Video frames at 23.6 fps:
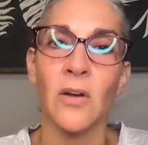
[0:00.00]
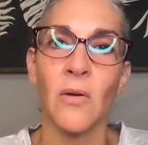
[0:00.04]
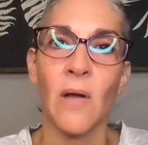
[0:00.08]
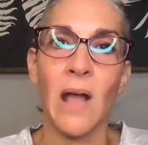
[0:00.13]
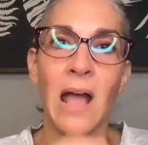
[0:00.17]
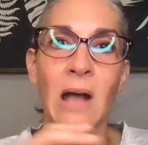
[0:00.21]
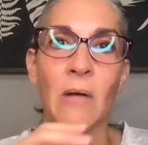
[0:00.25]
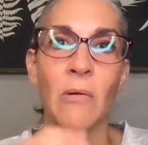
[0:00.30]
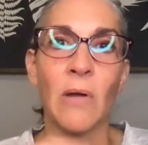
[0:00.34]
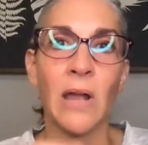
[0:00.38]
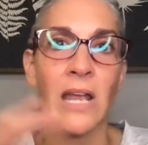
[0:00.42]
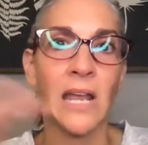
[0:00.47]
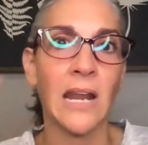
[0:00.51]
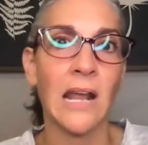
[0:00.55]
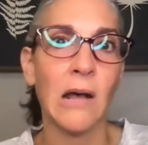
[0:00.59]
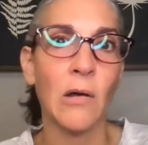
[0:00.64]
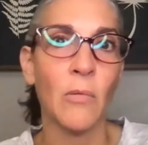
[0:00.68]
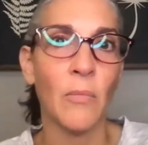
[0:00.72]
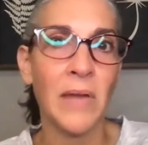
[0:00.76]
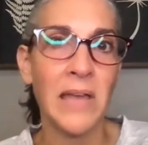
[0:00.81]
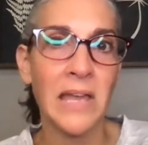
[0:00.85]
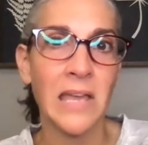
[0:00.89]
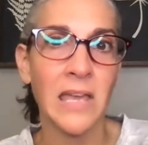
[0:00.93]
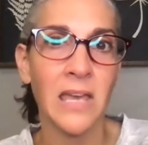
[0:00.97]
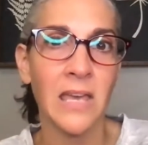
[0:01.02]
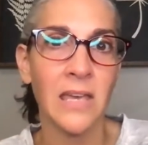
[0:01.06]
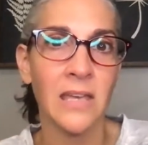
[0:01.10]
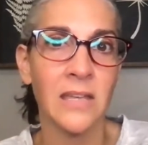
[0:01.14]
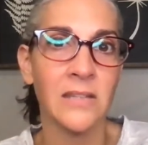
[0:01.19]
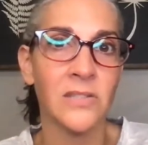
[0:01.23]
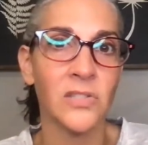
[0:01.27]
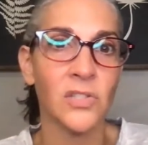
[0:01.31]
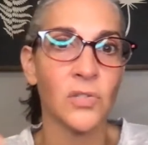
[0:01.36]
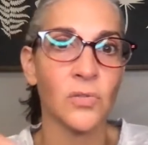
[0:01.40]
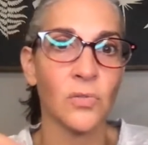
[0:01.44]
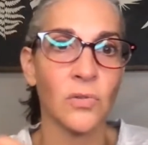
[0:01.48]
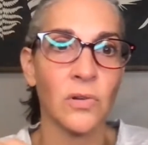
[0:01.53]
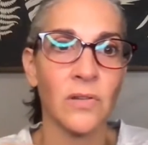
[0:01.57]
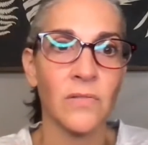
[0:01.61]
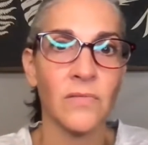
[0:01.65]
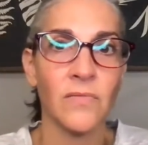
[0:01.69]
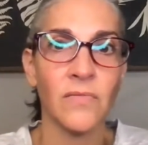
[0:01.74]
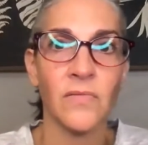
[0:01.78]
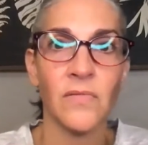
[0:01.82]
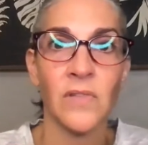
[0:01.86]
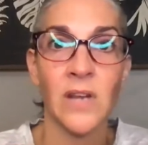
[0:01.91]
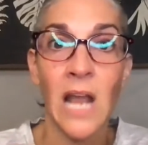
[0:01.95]
how I can help my kids sort
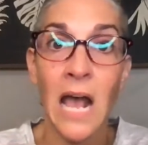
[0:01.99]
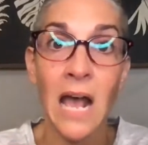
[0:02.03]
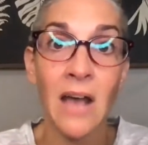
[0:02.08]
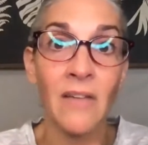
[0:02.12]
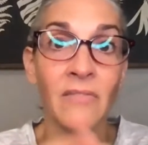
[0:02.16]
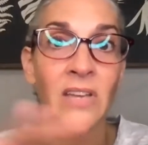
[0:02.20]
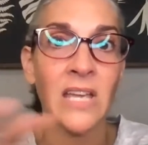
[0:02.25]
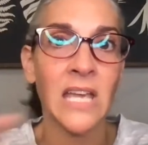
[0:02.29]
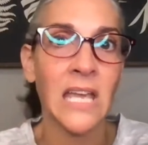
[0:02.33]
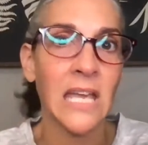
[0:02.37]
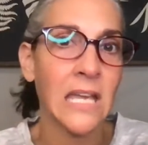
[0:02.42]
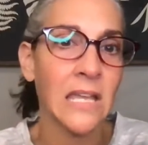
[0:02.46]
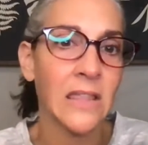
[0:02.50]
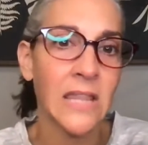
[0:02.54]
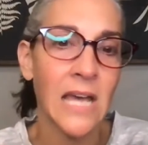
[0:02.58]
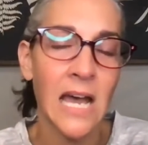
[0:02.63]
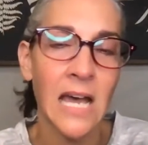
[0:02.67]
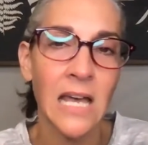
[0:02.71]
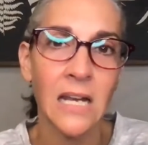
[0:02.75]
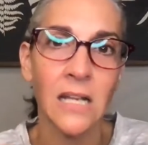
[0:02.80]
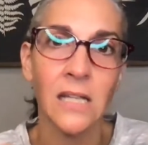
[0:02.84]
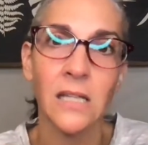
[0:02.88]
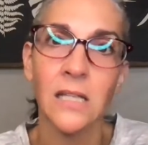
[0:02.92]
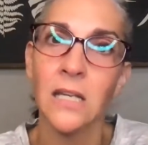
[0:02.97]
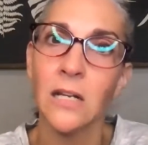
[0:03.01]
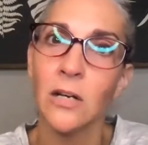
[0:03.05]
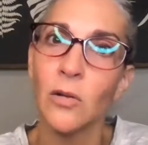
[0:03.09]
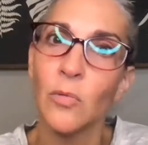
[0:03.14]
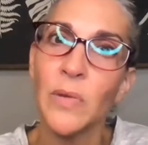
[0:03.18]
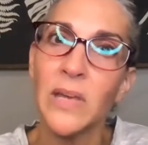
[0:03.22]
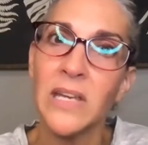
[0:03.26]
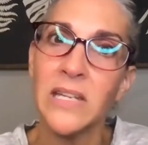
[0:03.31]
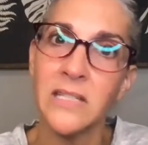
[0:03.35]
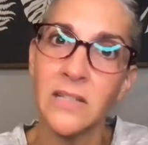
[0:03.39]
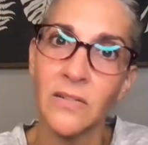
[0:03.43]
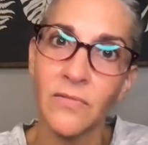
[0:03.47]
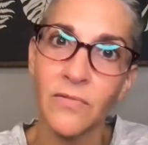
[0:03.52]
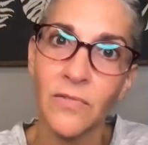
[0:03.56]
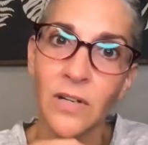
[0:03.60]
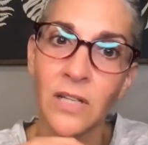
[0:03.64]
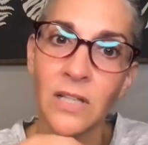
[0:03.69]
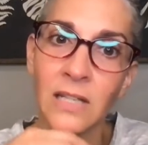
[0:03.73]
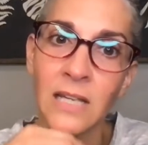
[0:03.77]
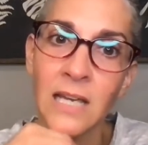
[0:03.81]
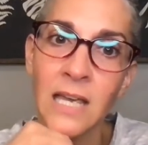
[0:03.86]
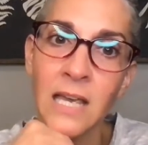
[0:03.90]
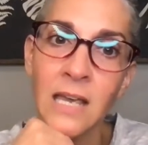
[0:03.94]
of navigate that a little bit
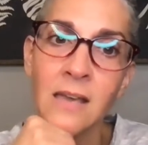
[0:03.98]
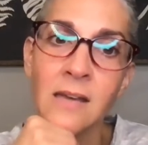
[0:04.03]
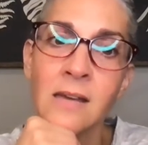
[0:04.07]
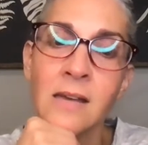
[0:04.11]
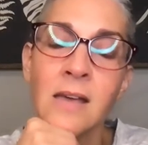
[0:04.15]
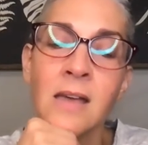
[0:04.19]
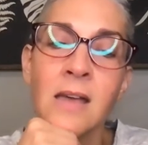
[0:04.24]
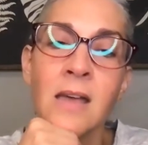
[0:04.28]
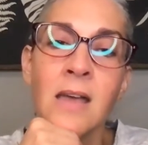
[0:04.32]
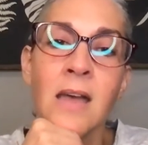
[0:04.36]
differently.